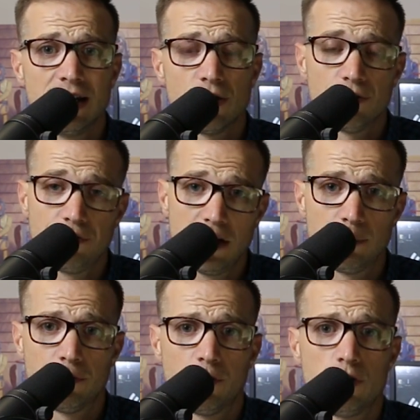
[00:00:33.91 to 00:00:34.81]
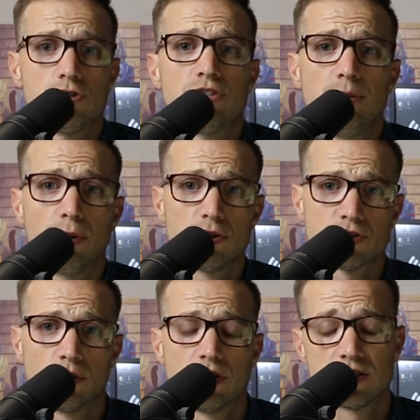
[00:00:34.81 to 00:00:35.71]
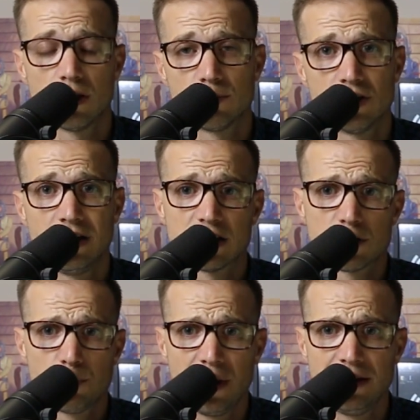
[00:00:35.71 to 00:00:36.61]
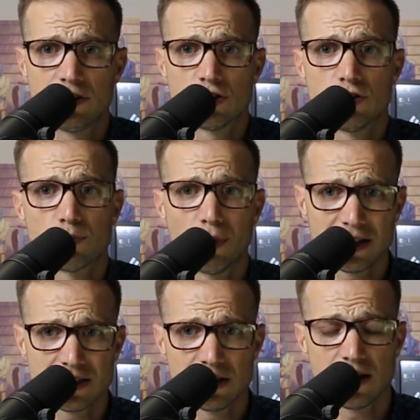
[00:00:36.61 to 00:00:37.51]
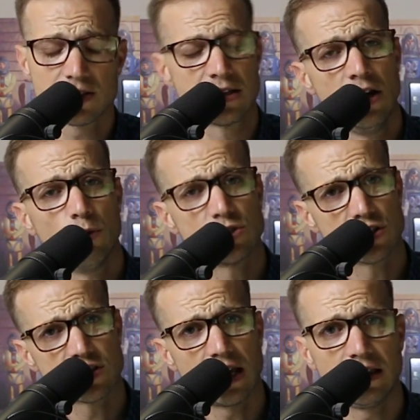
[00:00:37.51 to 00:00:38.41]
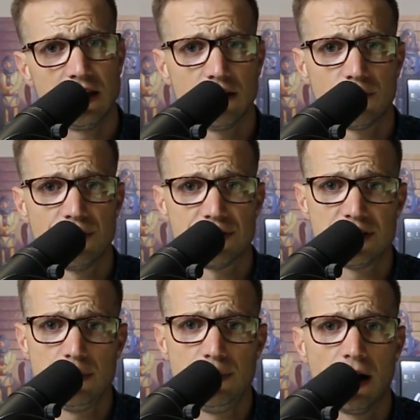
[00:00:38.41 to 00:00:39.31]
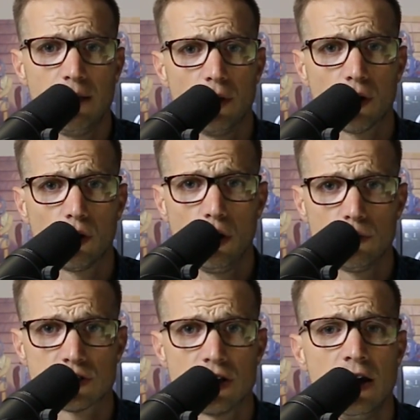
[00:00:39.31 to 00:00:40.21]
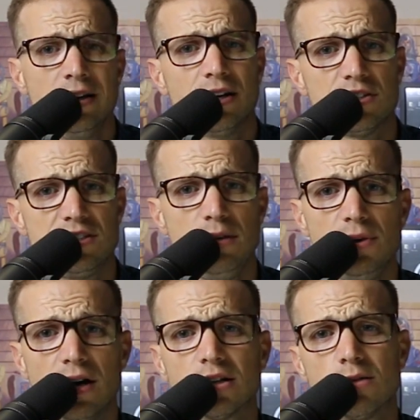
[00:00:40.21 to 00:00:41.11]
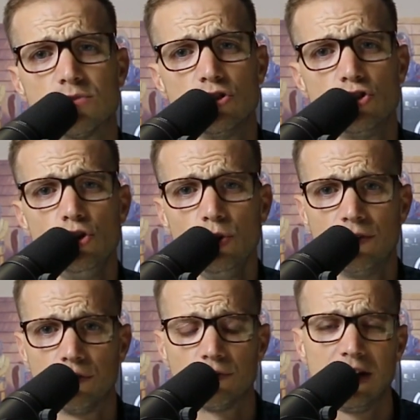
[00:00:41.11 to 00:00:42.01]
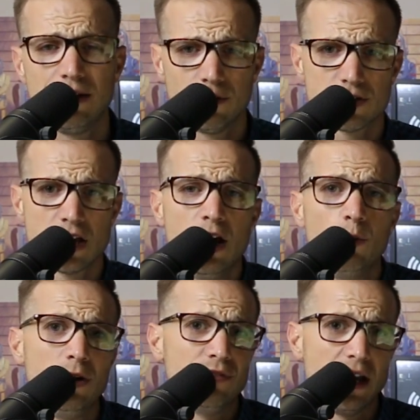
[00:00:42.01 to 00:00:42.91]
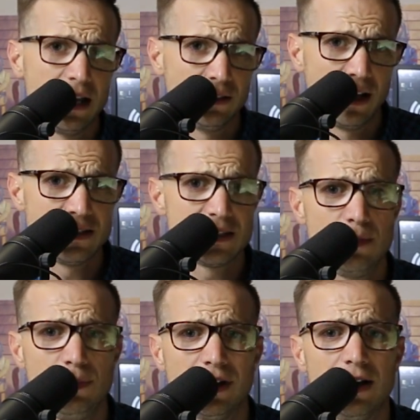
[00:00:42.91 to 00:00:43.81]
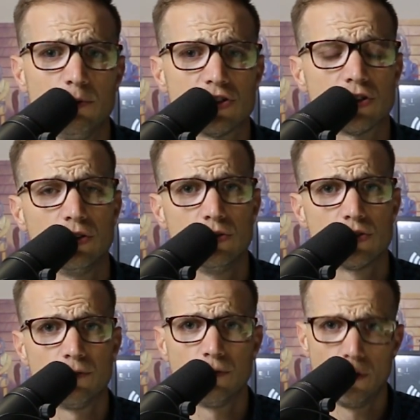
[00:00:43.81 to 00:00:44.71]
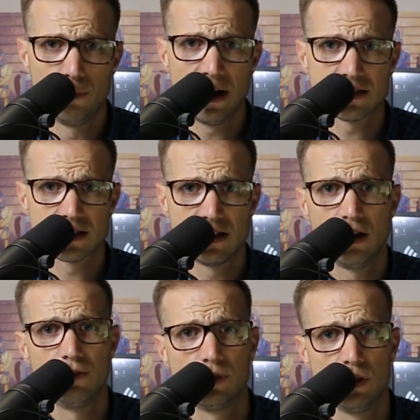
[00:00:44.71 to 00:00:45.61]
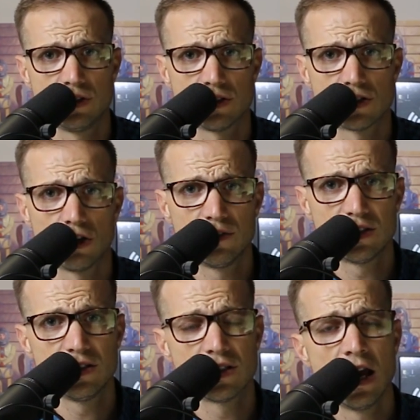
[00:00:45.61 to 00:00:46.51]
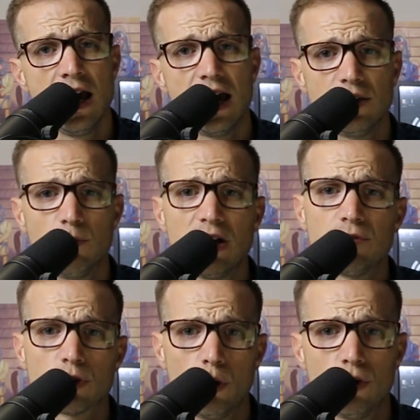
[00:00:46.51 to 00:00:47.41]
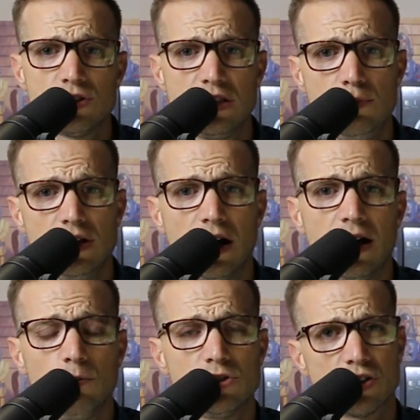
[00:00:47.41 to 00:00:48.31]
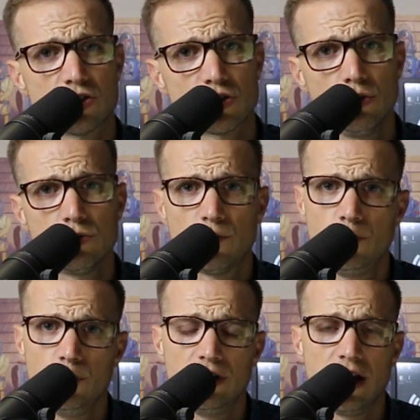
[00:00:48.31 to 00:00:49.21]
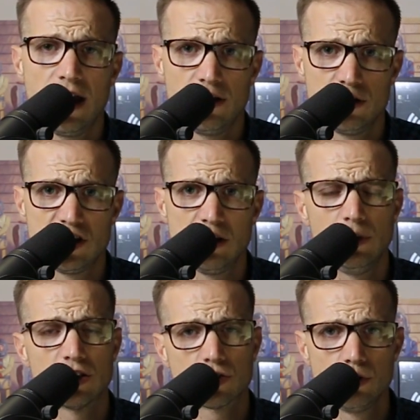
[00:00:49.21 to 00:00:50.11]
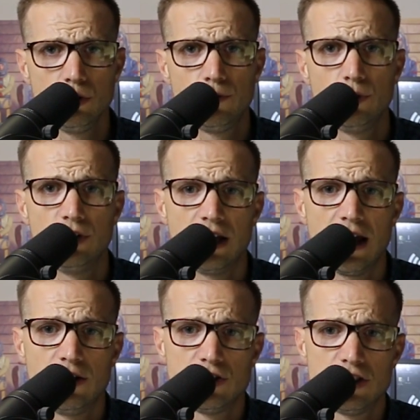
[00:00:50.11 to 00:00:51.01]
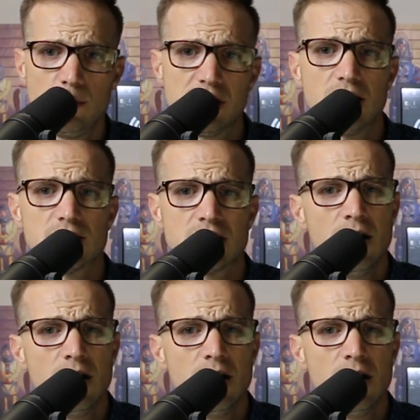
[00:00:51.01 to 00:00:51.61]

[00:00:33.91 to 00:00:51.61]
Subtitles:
Now, the Fed prefers the Personal Consumption Expenditures Price Index, which is slightly different than the CPI, but close. Now, the CPI comes in two different flavors. We have the headline CPI, which includes a full basket of goods and services. And then we have the core CPI, which excludes food and energy. We exclude food and energy because